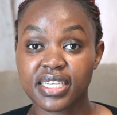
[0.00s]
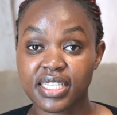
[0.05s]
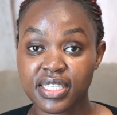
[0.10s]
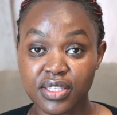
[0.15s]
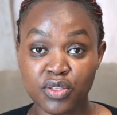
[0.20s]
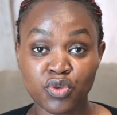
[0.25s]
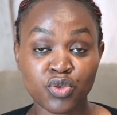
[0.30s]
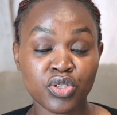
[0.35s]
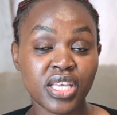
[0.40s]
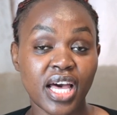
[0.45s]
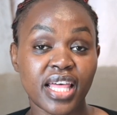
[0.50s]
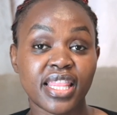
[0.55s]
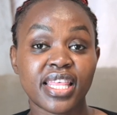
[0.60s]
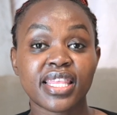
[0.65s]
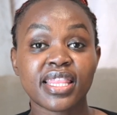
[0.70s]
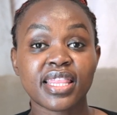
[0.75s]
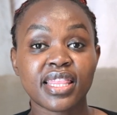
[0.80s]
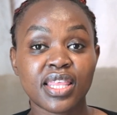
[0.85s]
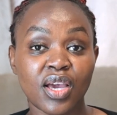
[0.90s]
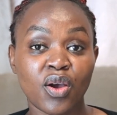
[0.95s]
Those are
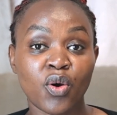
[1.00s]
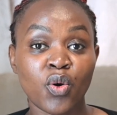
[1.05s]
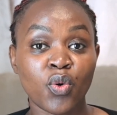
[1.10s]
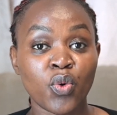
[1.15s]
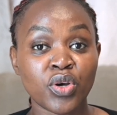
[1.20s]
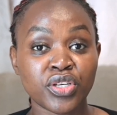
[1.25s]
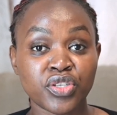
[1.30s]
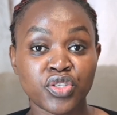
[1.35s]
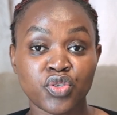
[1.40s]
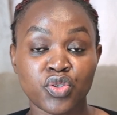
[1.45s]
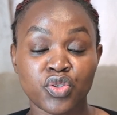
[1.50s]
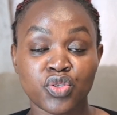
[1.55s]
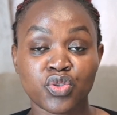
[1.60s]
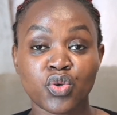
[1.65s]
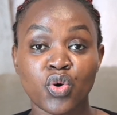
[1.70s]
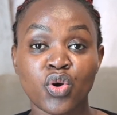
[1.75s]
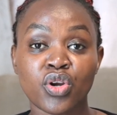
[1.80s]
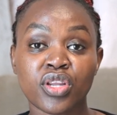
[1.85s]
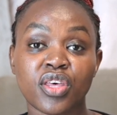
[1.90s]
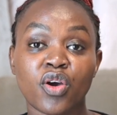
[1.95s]
the
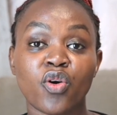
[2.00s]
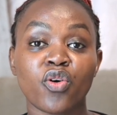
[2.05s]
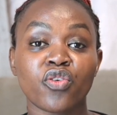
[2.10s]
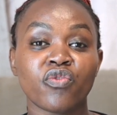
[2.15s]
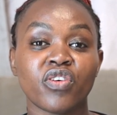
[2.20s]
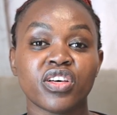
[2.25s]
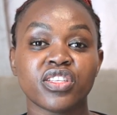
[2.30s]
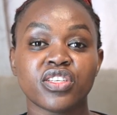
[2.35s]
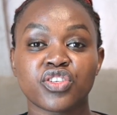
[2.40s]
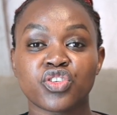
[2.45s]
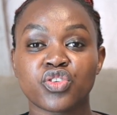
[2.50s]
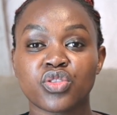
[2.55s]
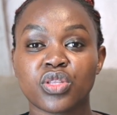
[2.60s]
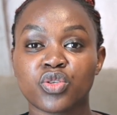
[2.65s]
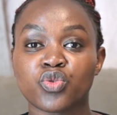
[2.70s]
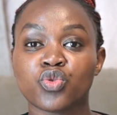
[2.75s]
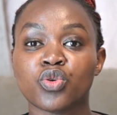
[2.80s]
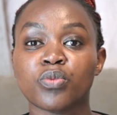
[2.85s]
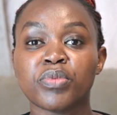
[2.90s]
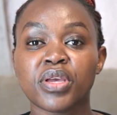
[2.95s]
questions or the conversation
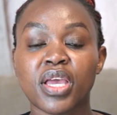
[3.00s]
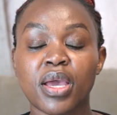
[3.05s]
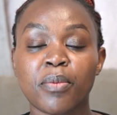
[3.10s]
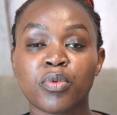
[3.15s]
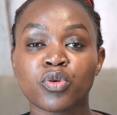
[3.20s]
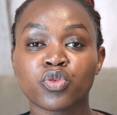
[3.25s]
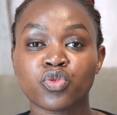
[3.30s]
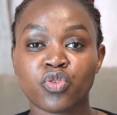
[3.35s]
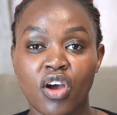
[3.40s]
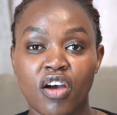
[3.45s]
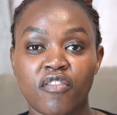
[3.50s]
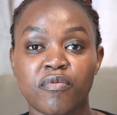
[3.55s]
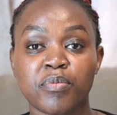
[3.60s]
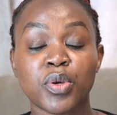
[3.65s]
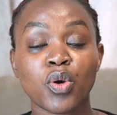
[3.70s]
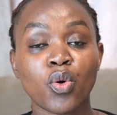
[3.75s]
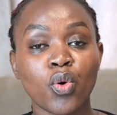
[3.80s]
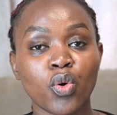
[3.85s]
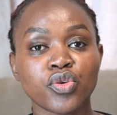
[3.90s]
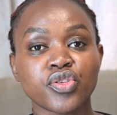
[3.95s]
that you'll be able to have,
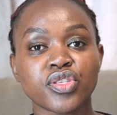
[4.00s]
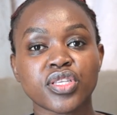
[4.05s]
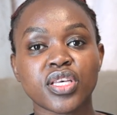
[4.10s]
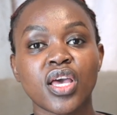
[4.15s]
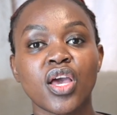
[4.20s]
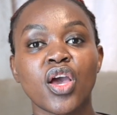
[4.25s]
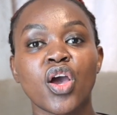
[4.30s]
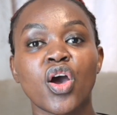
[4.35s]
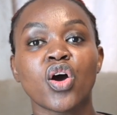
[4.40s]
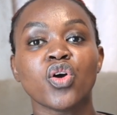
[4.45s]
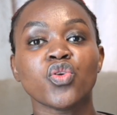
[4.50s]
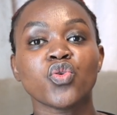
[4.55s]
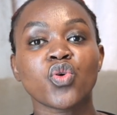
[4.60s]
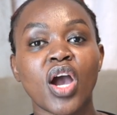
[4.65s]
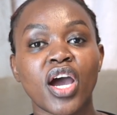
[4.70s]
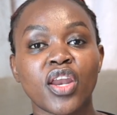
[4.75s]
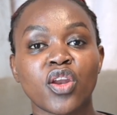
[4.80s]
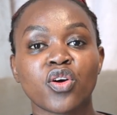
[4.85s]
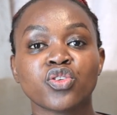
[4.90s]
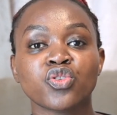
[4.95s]
because you
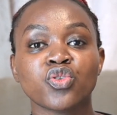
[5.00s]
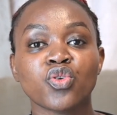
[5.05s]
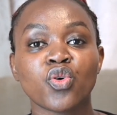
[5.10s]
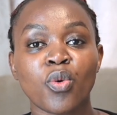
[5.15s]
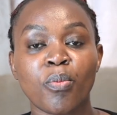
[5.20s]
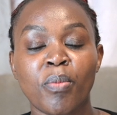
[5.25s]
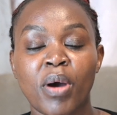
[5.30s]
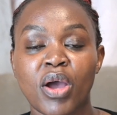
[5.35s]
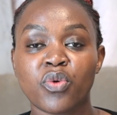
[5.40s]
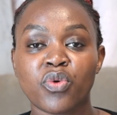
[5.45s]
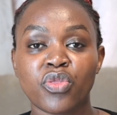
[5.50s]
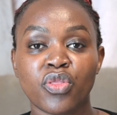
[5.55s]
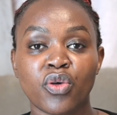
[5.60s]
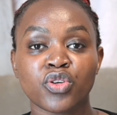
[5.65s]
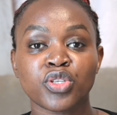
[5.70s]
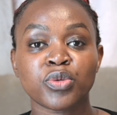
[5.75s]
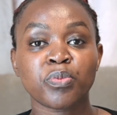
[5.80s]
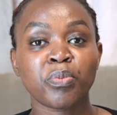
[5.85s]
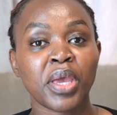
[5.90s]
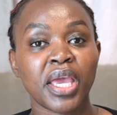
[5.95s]
cannot go by
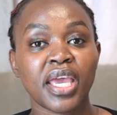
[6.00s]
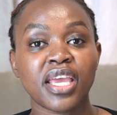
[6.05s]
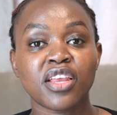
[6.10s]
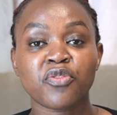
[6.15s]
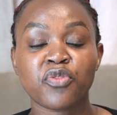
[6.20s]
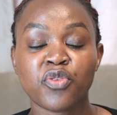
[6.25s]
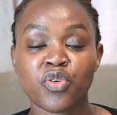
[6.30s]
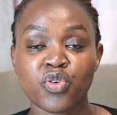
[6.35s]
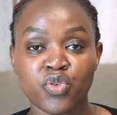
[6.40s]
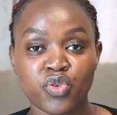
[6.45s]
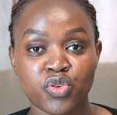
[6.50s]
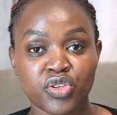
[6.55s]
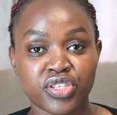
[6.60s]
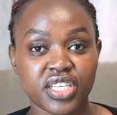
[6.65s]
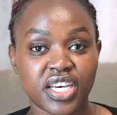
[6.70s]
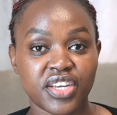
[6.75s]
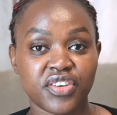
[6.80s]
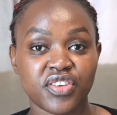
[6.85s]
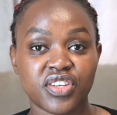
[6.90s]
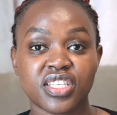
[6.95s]
without paying for
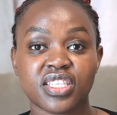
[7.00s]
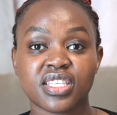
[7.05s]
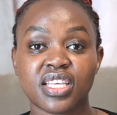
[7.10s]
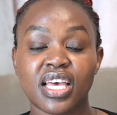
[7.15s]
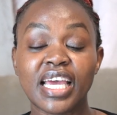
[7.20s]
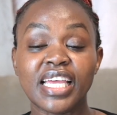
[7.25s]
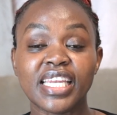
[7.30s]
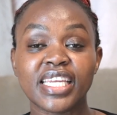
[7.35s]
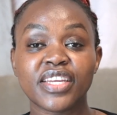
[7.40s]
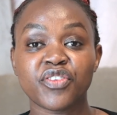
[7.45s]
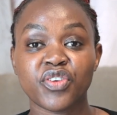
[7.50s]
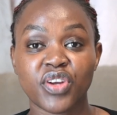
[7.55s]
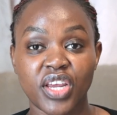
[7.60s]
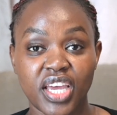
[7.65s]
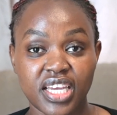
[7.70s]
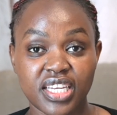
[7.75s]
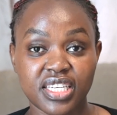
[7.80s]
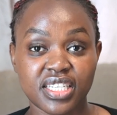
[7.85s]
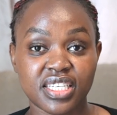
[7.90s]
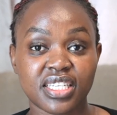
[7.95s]
groceries and
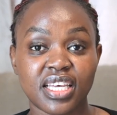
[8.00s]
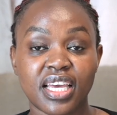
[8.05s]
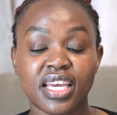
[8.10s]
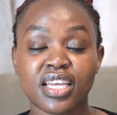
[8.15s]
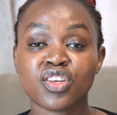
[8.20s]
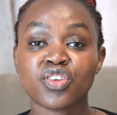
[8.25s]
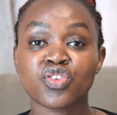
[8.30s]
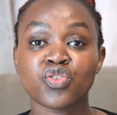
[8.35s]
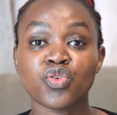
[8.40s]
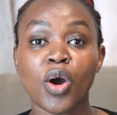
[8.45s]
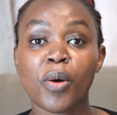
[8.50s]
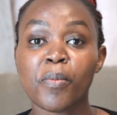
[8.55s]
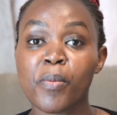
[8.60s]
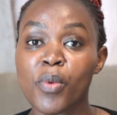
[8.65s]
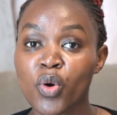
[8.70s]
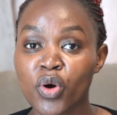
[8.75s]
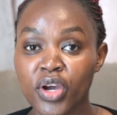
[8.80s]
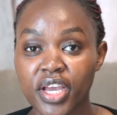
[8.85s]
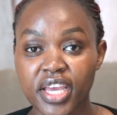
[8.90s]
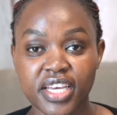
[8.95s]
rent and your
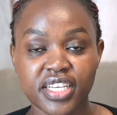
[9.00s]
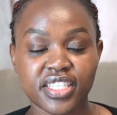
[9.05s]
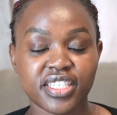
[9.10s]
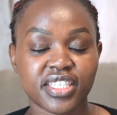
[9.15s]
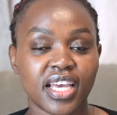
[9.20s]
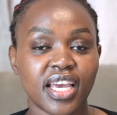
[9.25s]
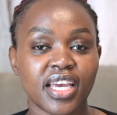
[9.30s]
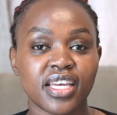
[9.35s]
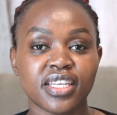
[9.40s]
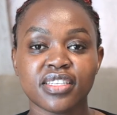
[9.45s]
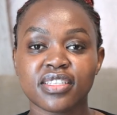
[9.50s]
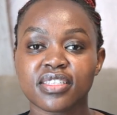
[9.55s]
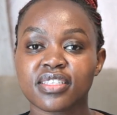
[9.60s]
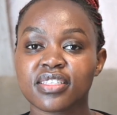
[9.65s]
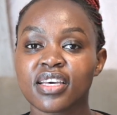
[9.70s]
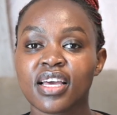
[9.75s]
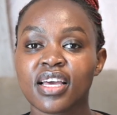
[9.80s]
mortgage and